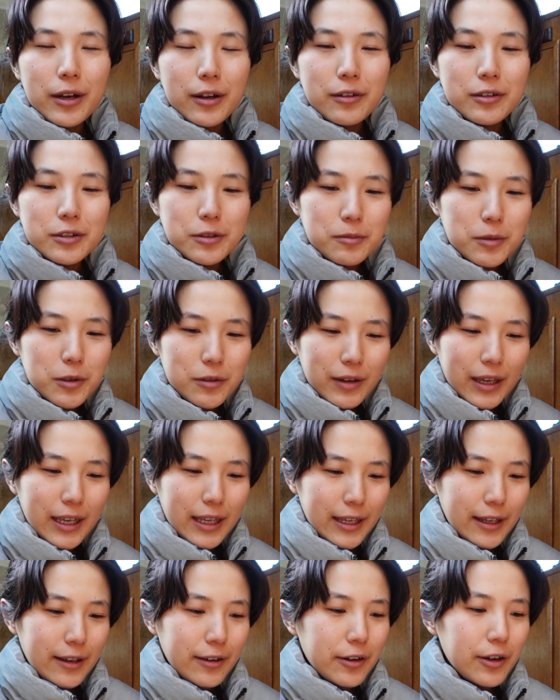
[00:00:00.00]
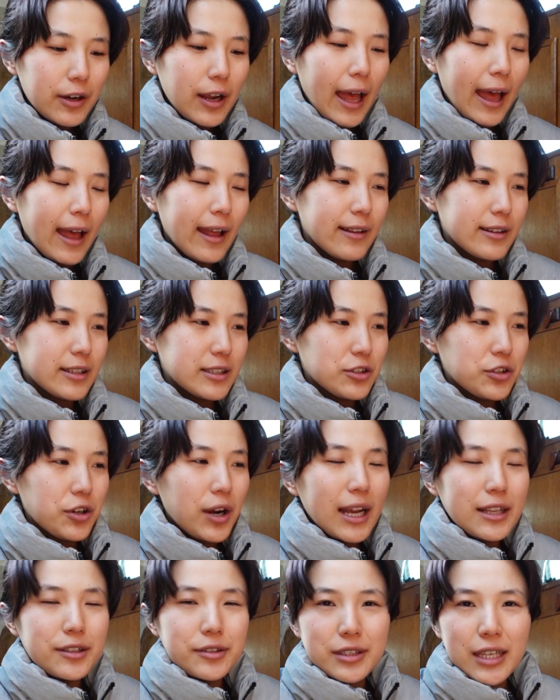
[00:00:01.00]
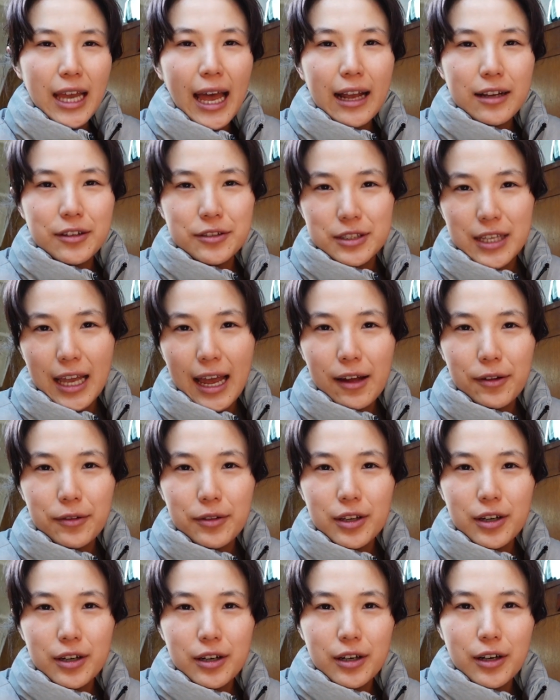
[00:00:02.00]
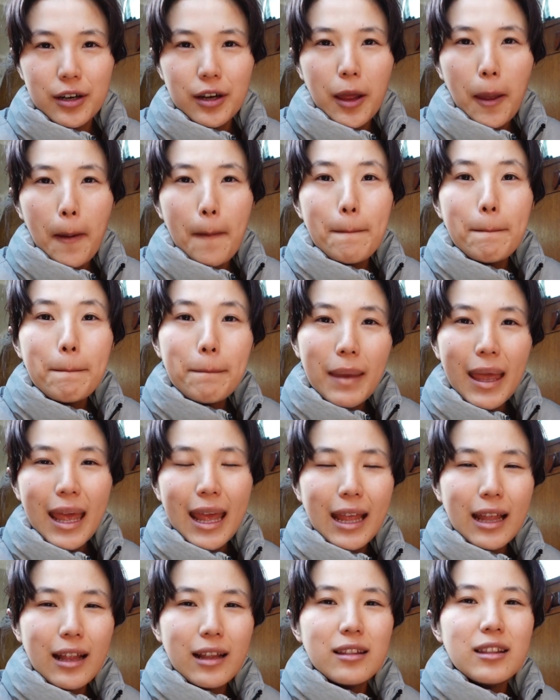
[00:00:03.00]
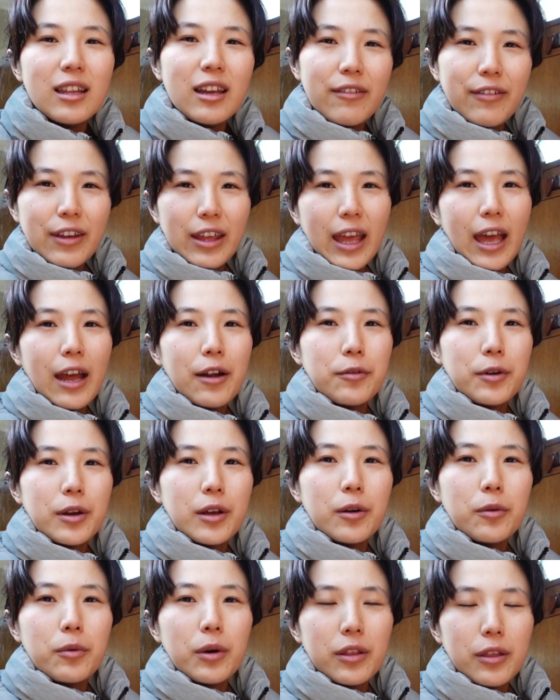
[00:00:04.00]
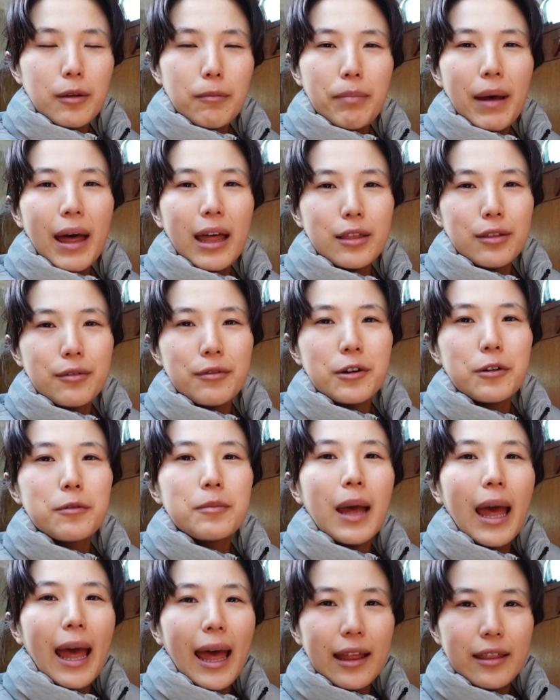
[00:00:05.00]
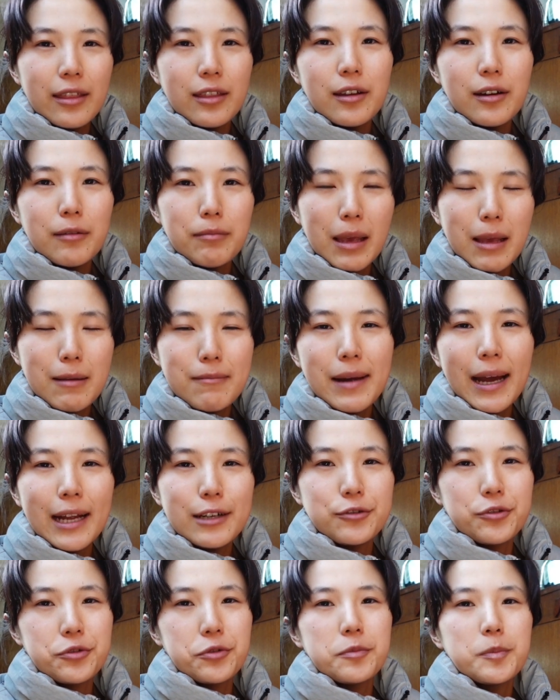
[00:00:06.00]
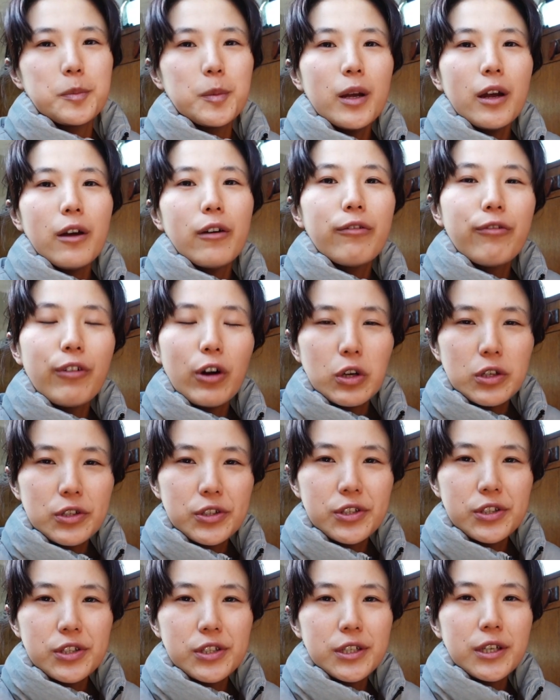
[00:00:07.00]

going to move in here and try to tackle down the main living area with the bathroom and the main bedroom first,